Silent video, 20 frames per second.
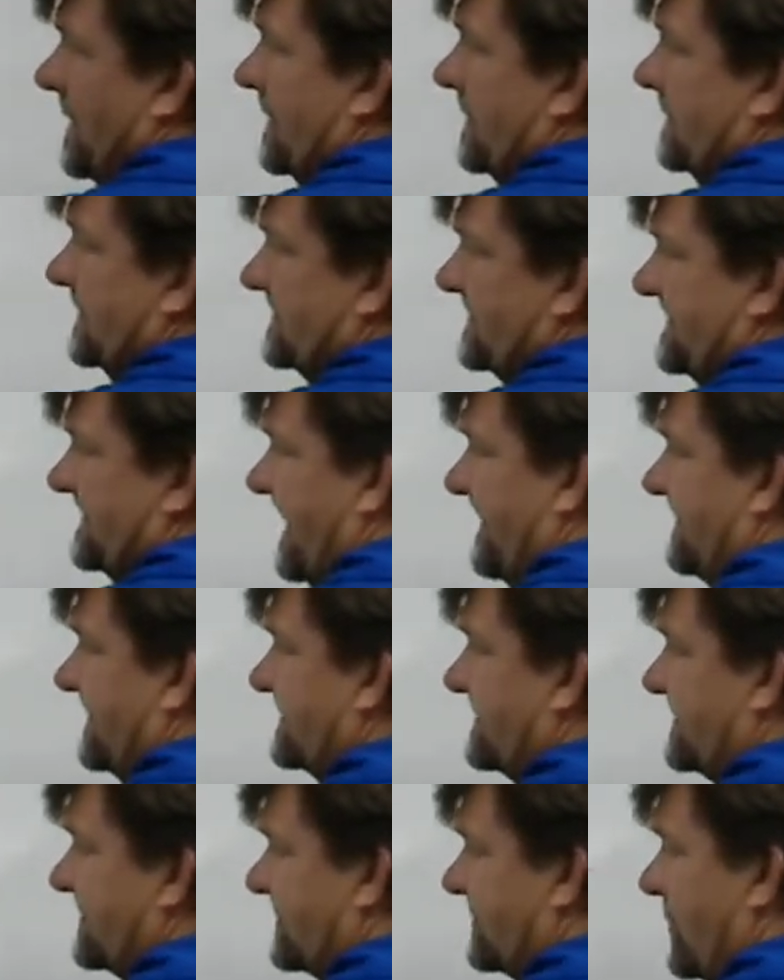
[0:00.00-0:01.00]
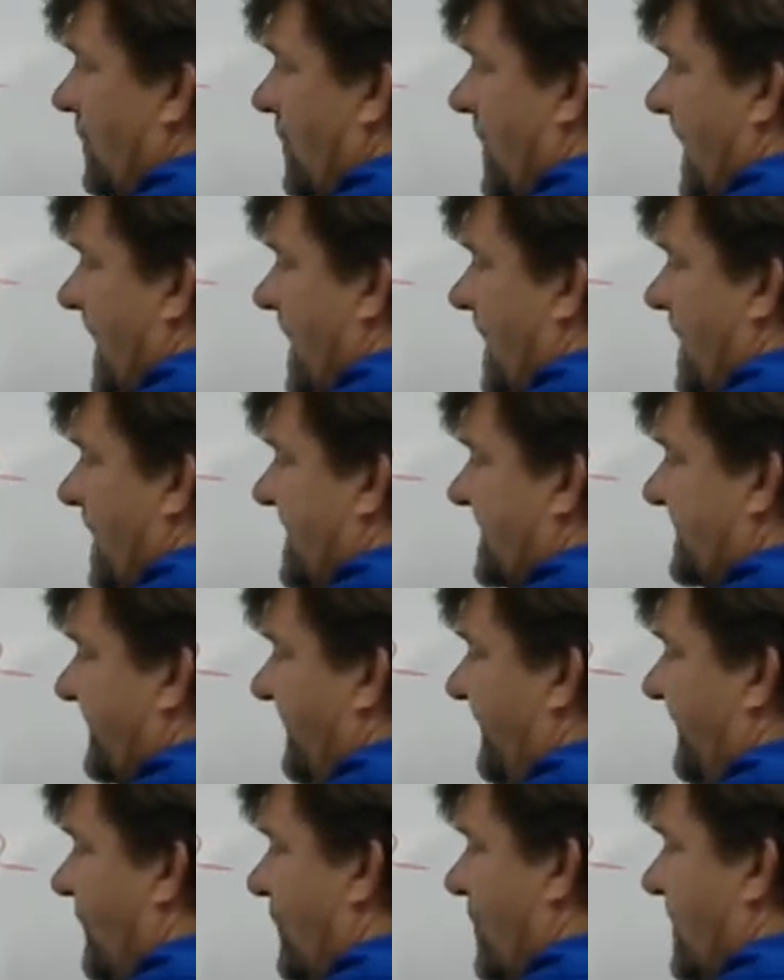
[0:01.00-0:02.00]
7 squared is
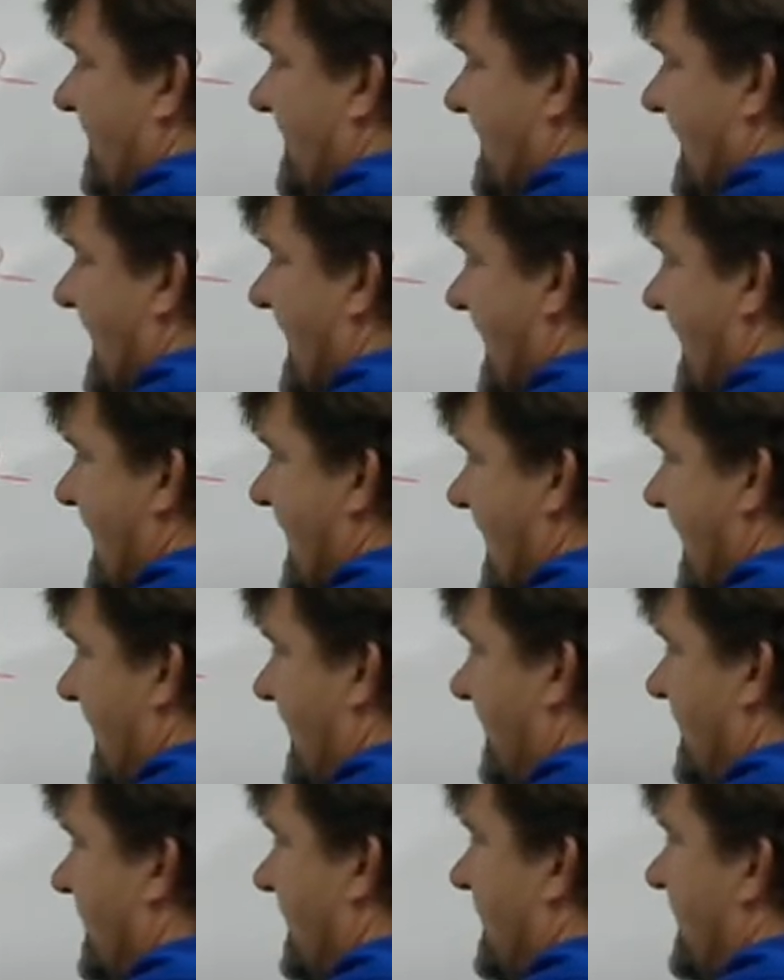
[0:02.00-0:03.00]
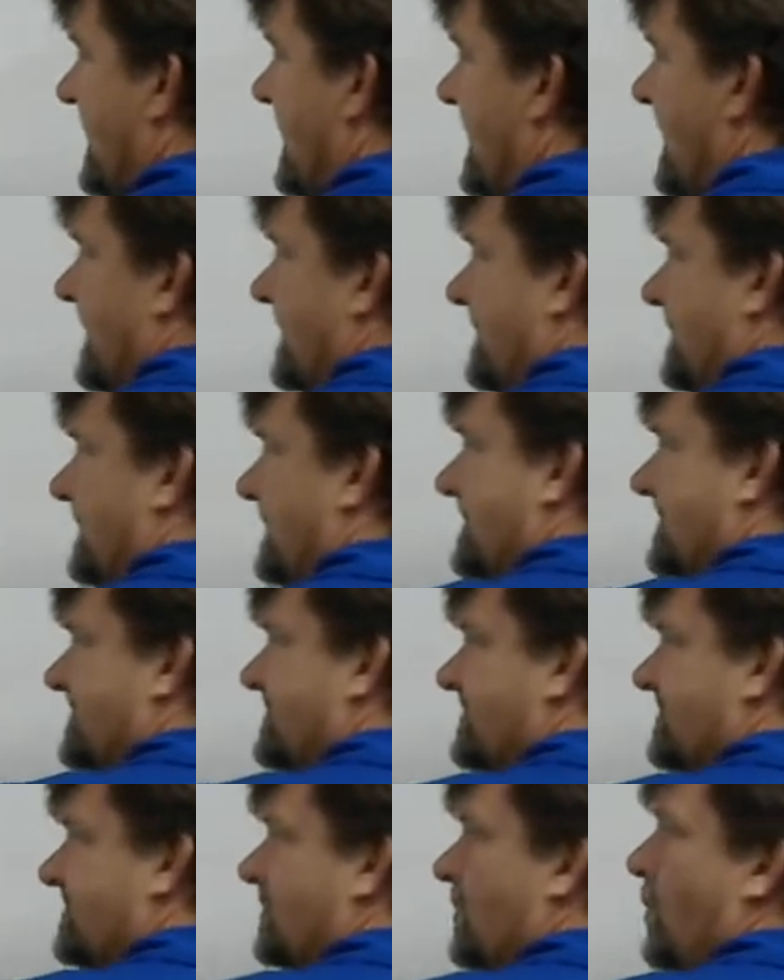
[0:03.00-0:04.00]
49. The
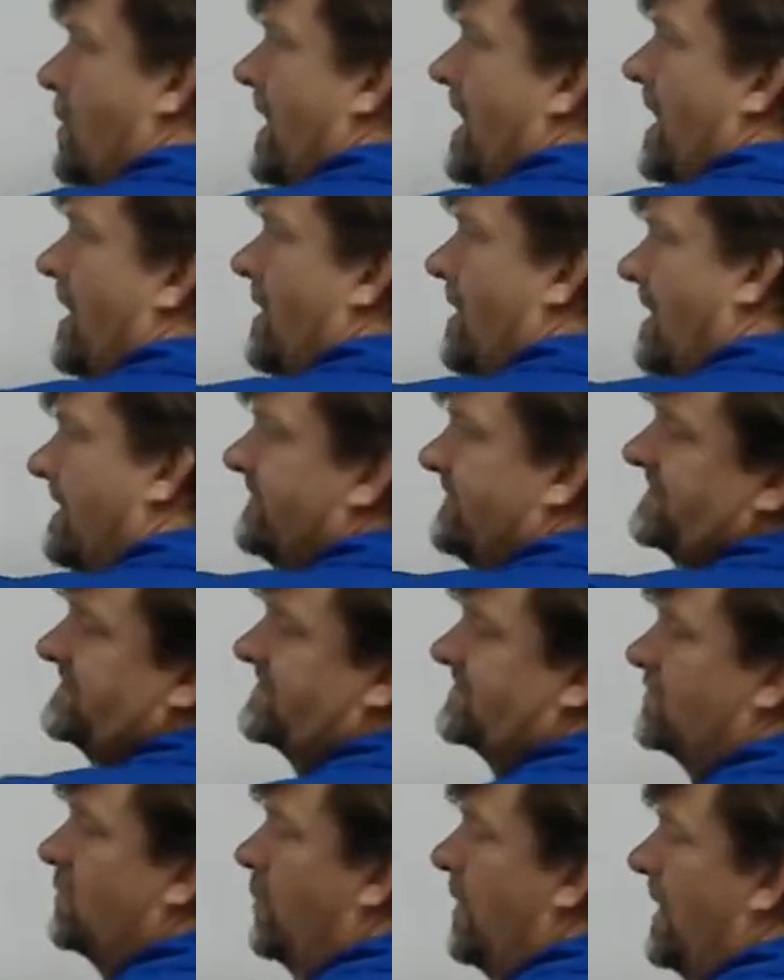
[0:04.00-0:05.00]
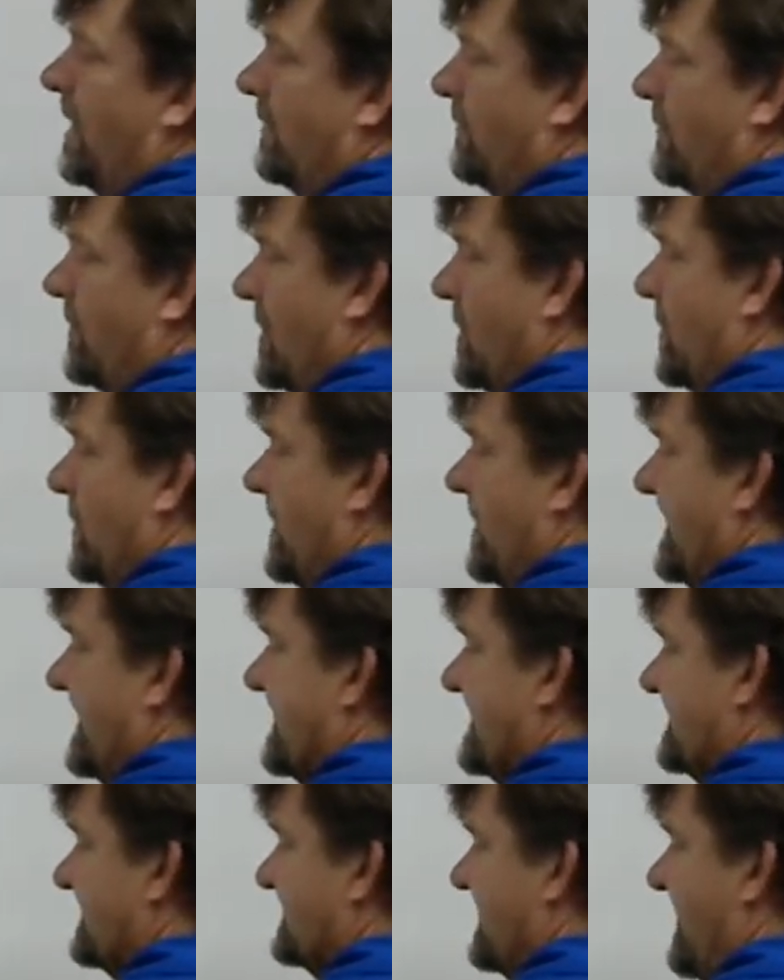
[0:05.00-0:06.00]
square of a square root
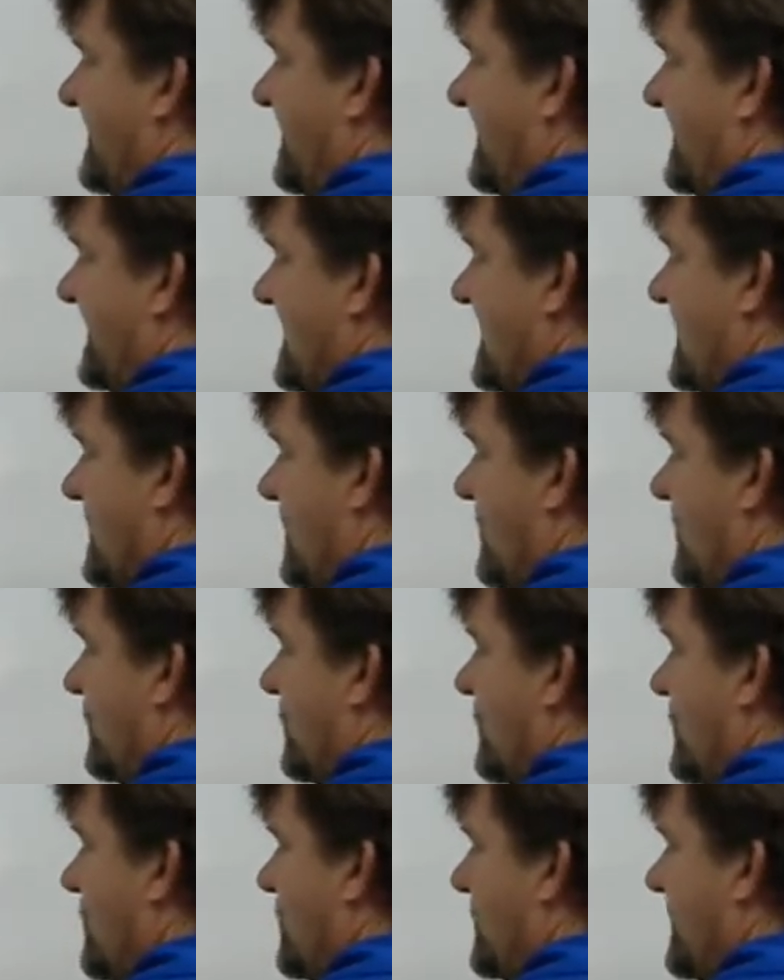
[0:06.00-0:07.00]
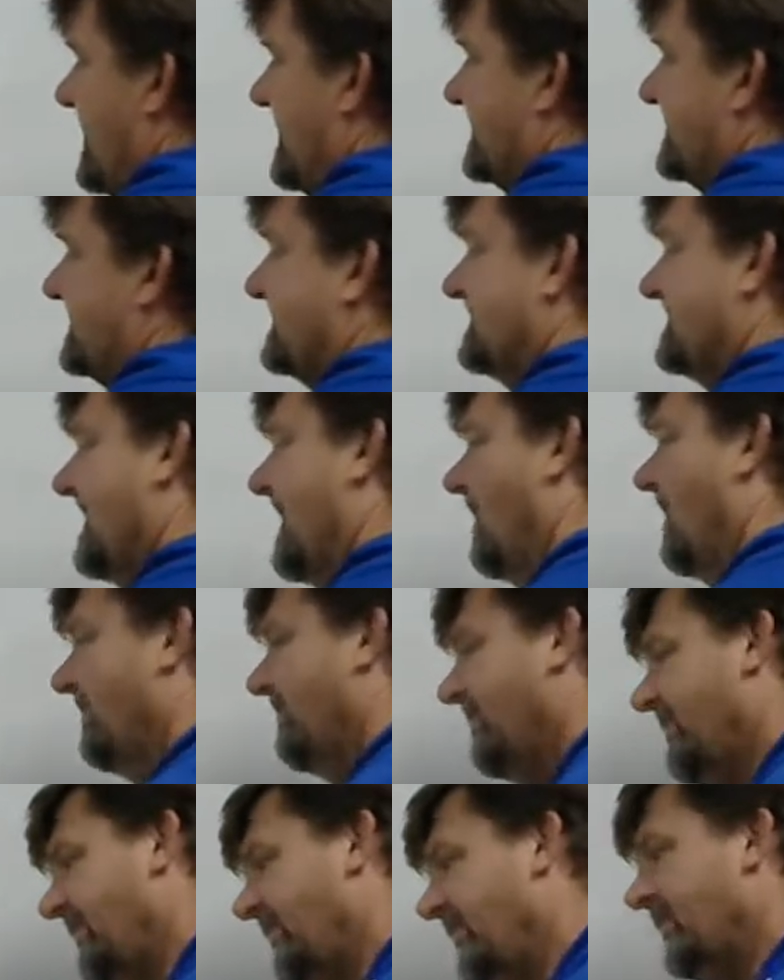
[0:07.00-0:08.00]
is the root
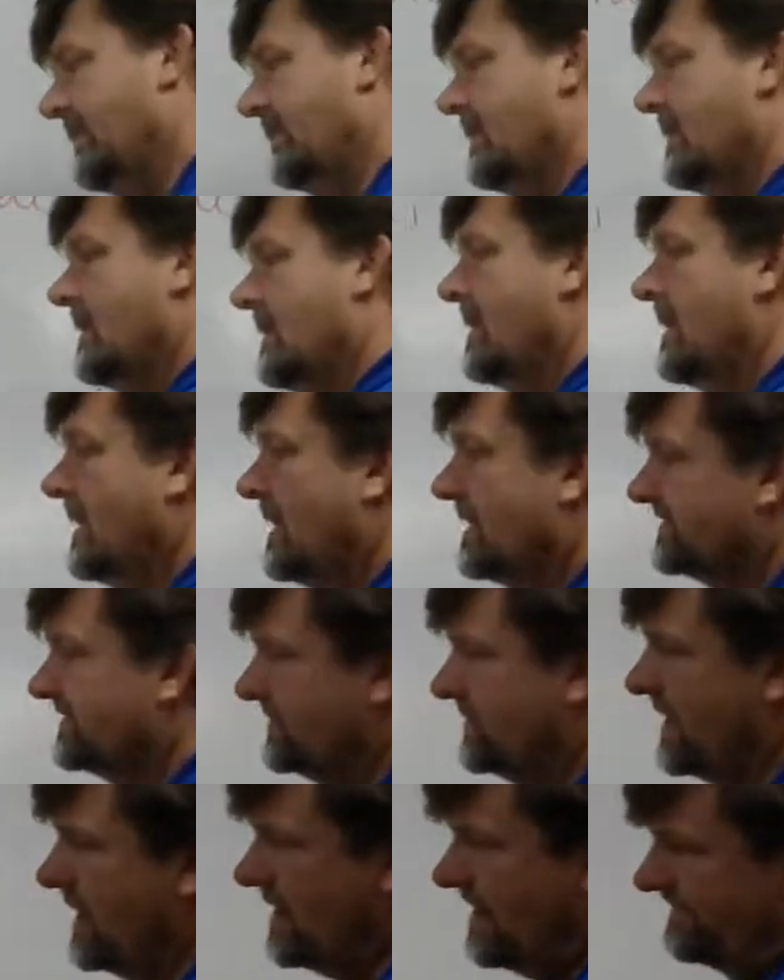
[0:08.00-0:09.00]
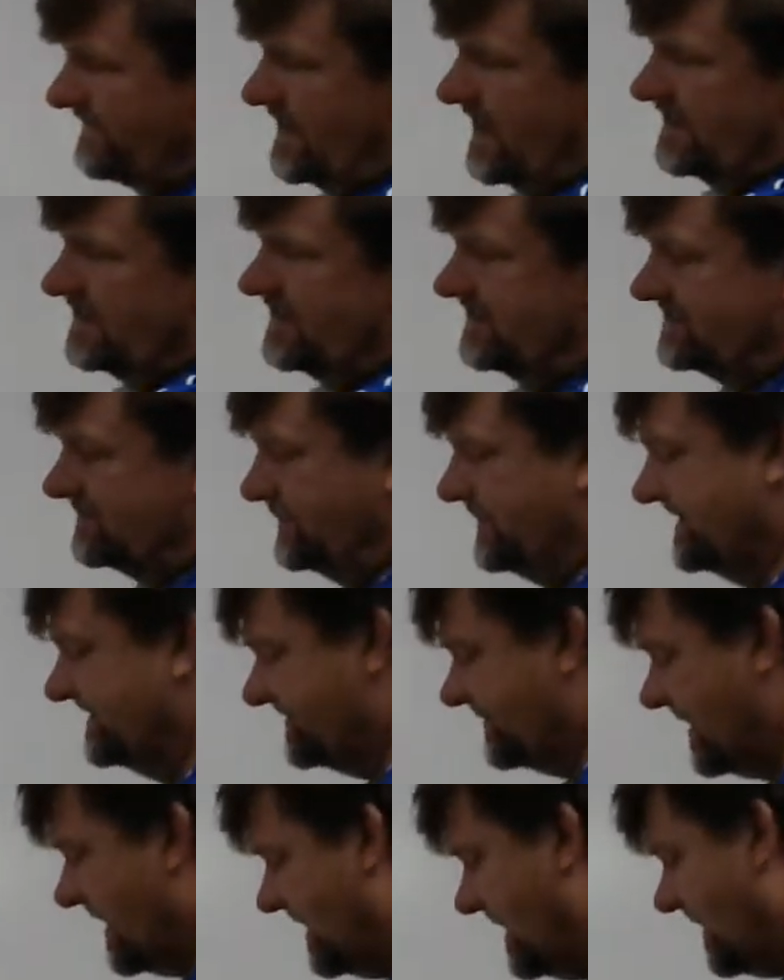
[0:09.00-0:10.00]
itself. So now I've got this piece
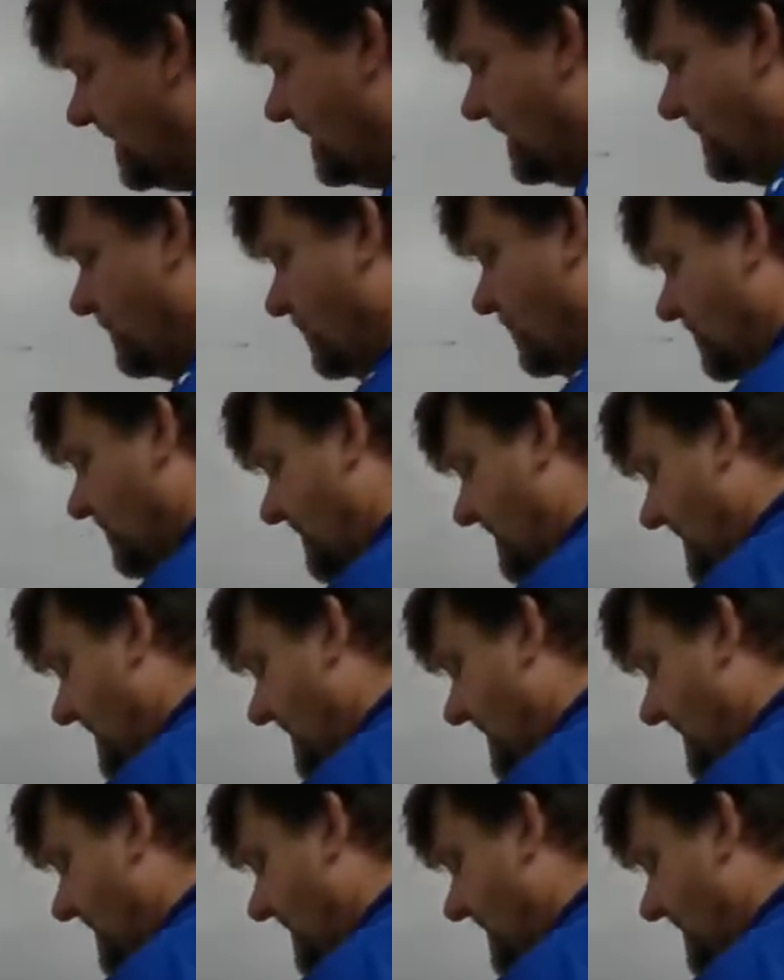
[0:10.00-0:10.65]
right here. We're looking